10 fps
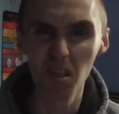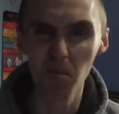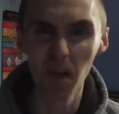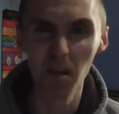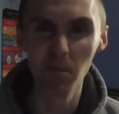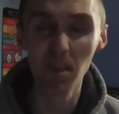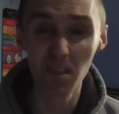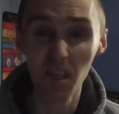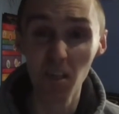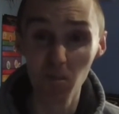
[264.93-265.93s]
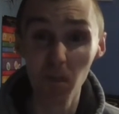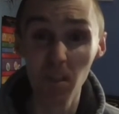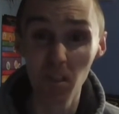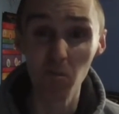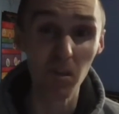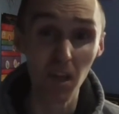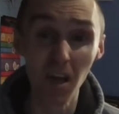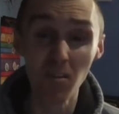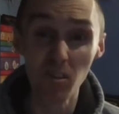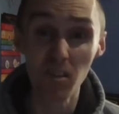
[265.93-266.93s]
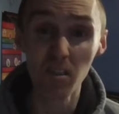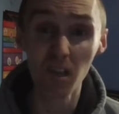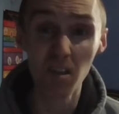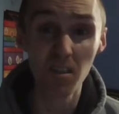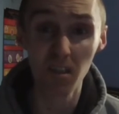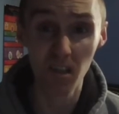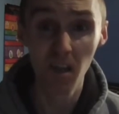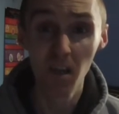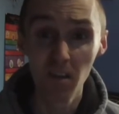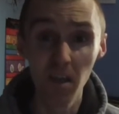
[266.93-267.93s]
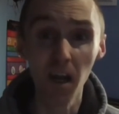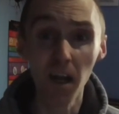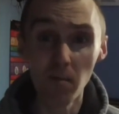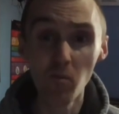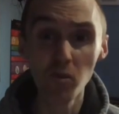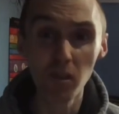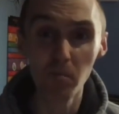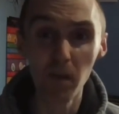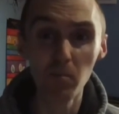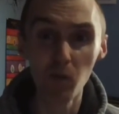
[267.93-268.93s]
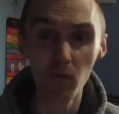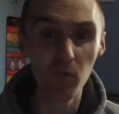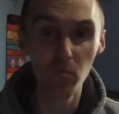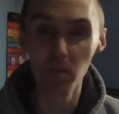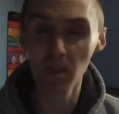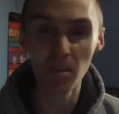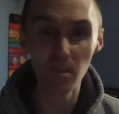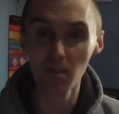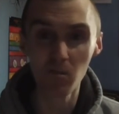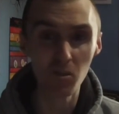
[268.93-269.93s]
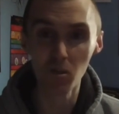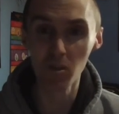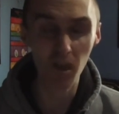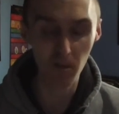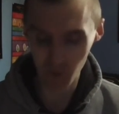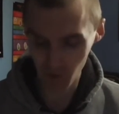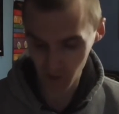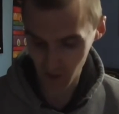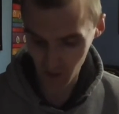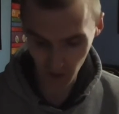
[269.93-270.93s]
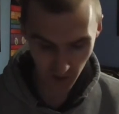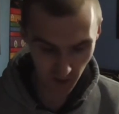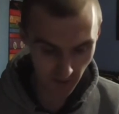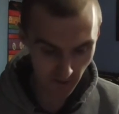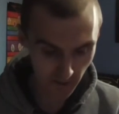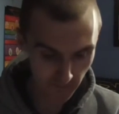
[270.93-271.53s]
as a bit of meat, and that's basically what they are treated as. And they're animals, they're big beautiful beings, and it was just absolutely disgusting.